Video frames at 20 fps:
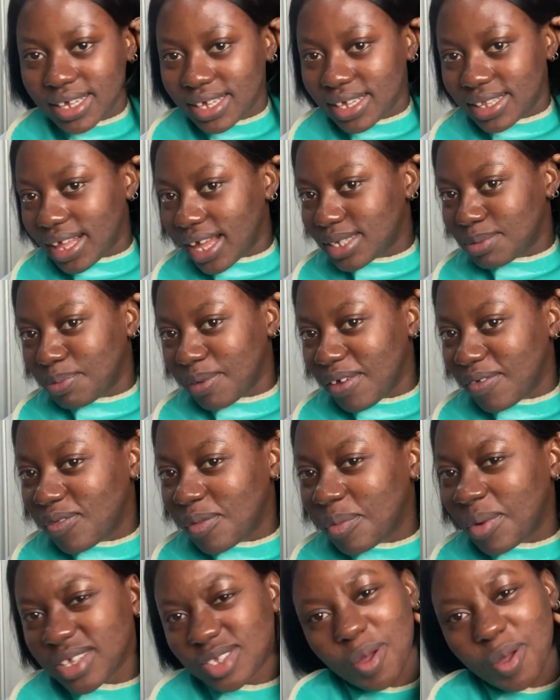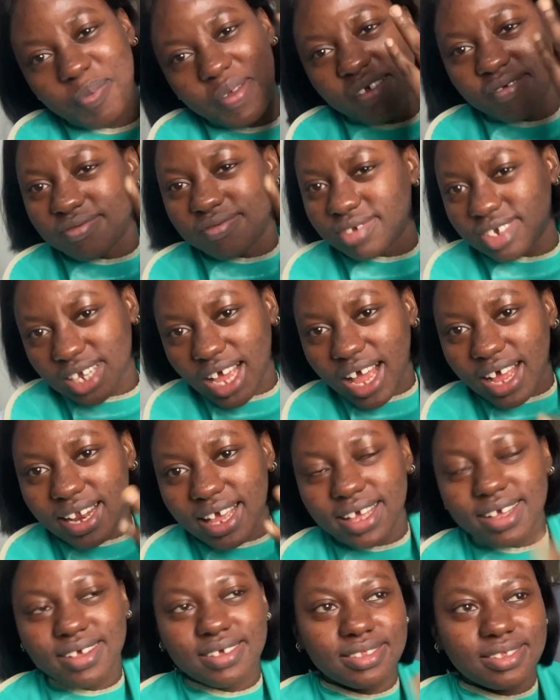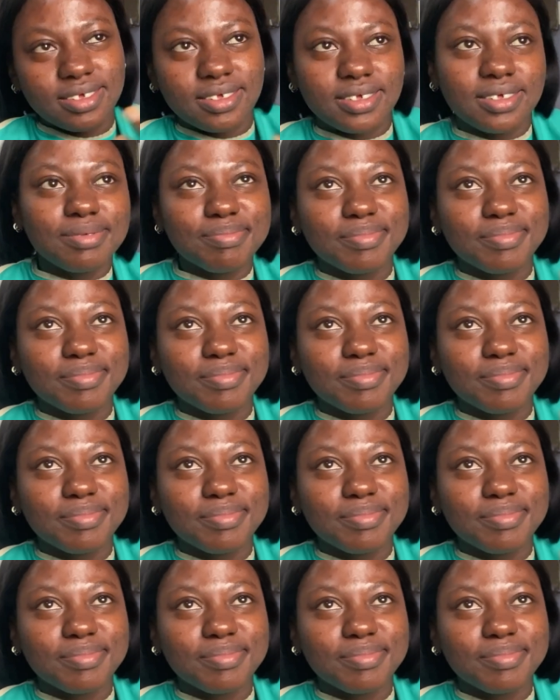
That's painful, but it's not painful, sha. Like the